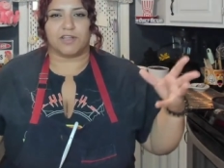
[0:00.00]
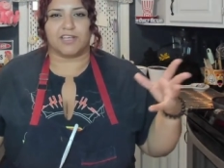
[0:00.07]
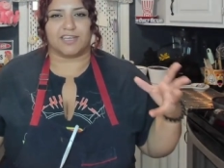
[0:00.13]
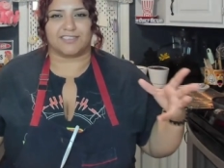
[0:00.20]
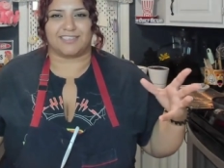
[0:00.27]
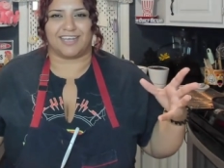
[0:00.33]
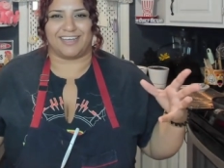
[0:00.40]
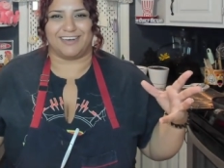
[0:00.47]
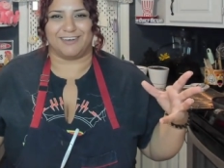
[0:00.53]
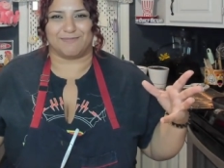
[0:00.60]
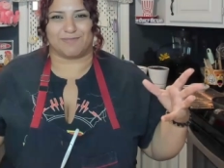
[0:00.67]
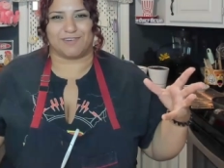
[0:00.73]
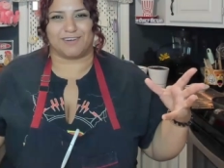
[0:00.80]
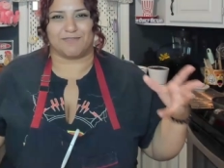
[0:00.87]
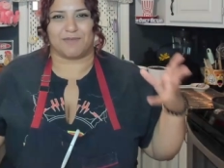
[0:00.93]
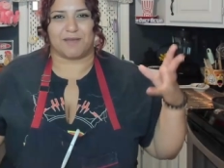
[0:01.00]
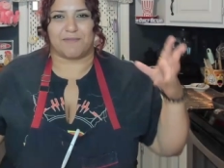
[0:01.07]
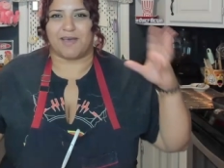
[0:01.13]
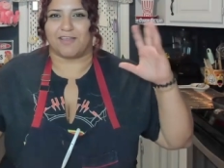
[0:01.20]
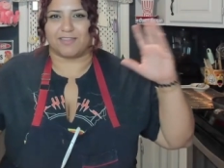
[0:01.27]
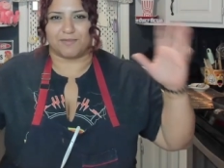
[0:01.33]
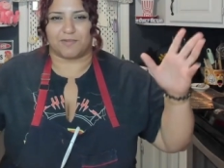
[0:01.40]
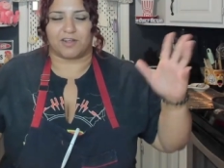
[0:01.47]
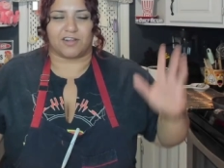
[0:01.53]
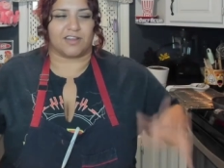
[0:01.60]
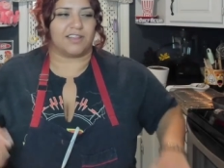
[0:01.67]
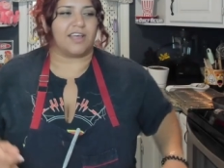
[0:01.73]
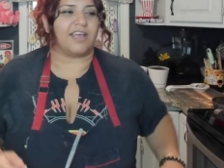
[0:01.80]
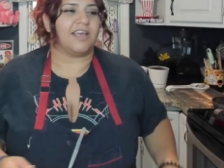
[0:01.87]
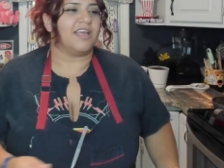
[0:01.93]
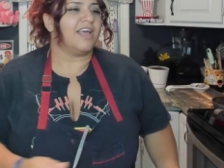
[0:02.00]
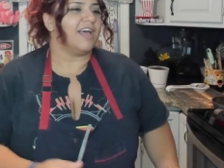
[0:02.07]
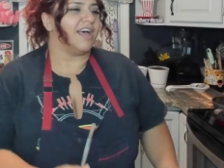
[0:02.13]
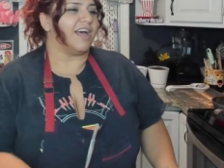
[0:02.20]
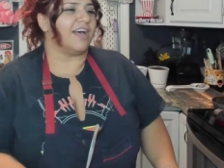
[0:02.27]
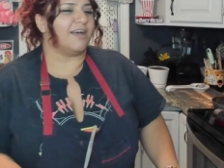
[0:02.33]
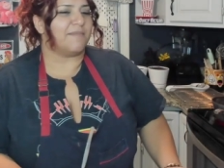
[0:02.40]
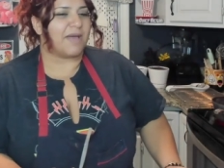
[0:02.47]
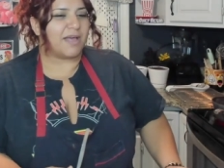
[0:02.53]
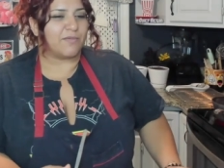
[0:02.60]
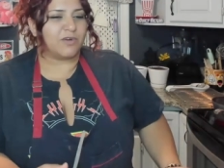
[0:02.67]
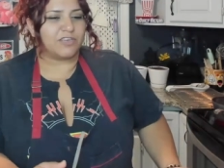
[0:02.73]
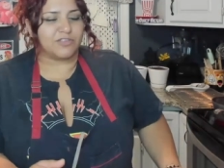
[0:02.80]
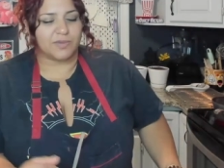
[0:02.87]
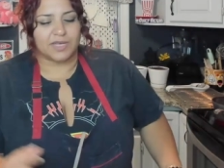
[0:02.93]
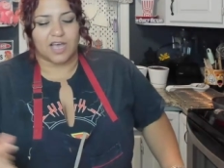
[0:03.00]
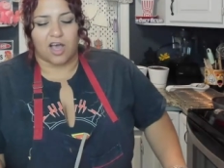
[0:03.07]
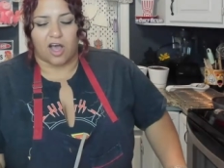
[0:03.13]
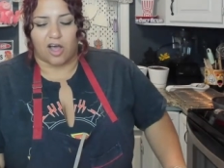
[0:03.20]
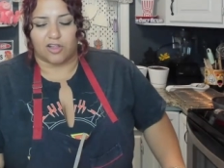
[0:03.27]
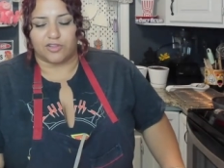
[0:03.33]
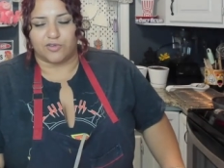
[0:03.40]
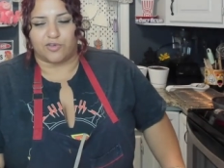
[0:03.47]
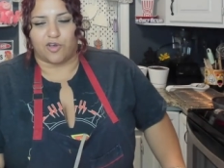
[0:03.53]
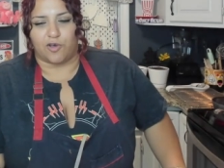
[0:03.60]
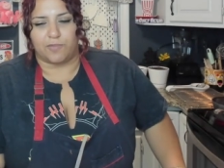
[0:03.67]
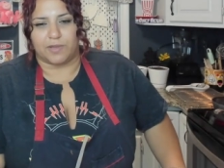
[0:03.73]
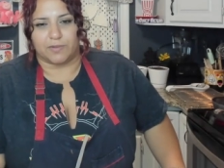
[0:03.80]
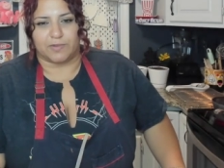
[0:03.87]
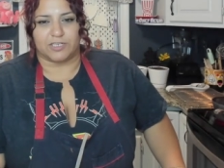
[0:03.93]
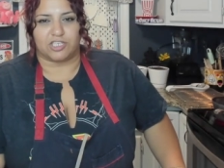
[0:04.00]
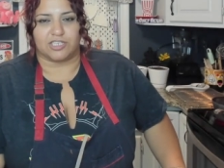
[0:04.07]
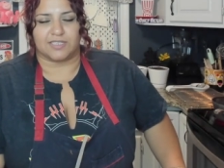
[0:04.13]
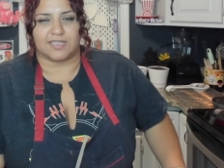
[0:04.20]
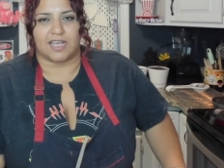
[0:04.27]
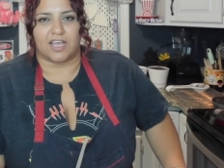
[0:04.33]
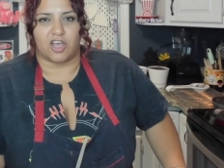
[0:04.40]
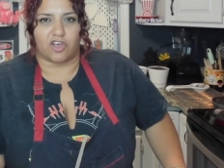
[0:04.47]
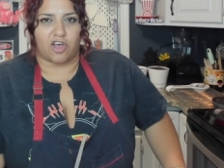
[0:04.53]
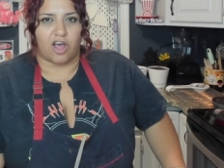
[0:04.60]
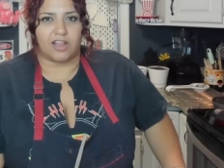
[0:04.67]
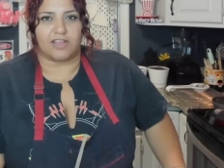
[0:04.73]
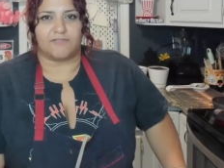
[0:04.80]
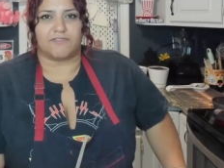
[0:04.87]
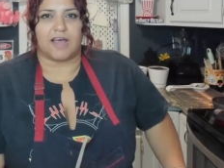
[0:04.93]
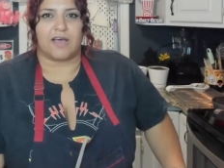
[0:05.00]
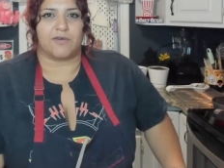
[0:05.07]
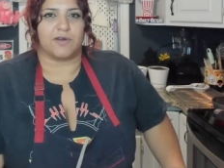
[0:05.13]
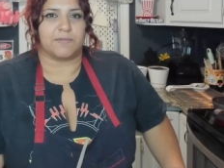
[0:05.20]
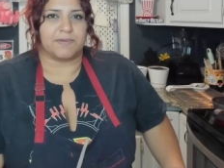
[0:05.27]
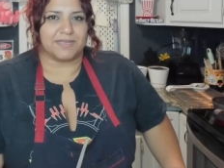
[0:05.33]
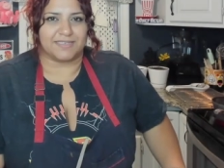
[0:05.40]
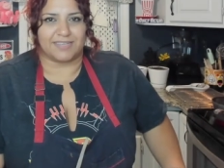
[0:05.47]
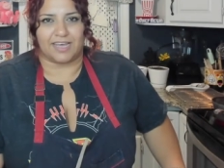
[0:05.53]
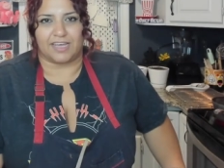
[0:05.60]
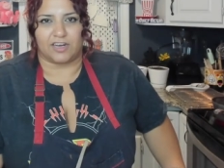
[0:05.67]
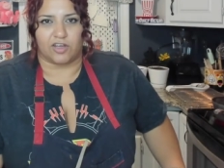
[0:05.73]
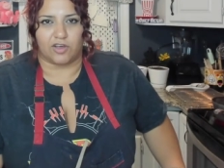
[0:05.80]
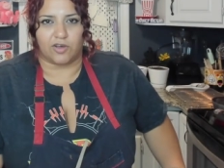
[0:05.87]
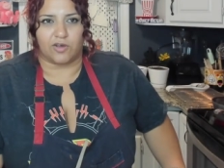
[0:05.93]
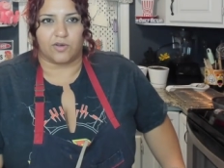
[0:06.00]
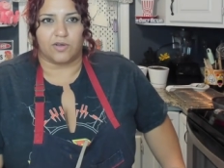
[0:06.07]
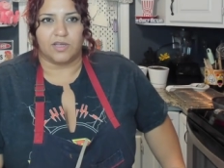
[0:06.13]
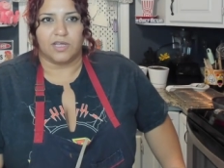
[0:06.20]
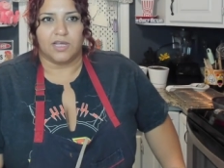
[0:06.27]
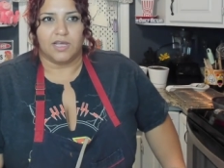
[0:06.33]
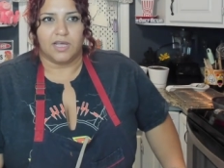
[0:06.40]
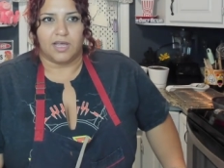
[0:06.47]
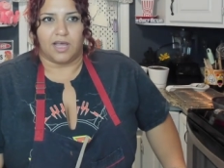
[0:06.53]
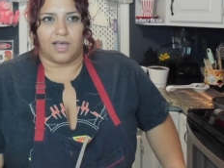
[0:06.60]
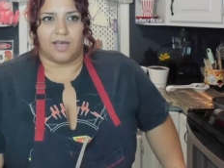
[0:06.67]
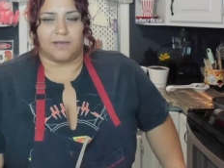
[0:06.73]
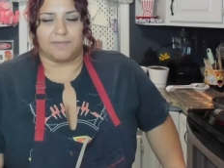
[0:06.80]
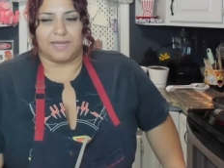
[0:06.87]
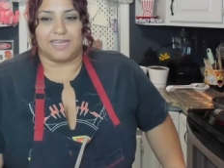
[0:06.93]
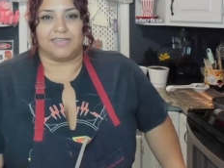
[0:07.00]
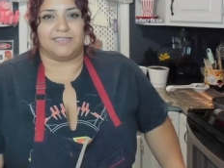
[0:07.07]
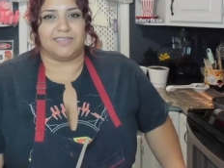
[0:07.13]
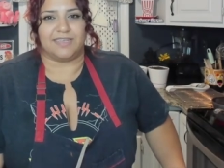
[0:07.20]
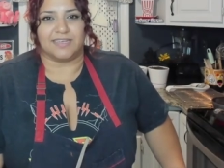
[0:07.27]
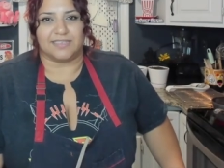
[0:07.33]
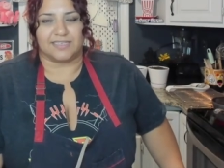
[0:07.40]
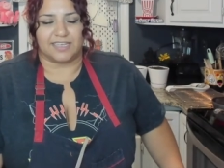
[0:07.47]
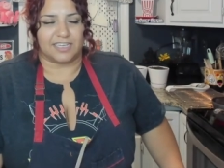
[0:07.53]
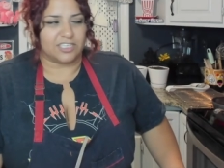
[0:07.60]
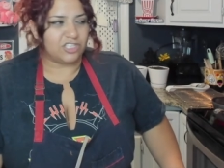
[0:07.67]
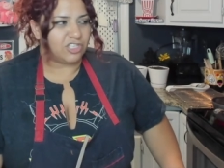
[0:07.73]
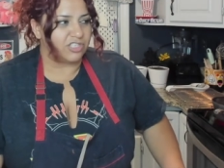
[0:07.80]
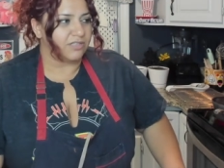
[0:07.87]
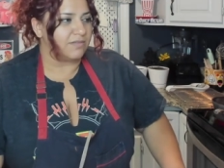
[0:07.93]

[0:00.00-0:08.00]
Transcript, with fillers: excited to put it in my mouth. I'm not going to lie. Um, and we're doing an aloo gobi, which is like a cauliflower potato um, Indian dish.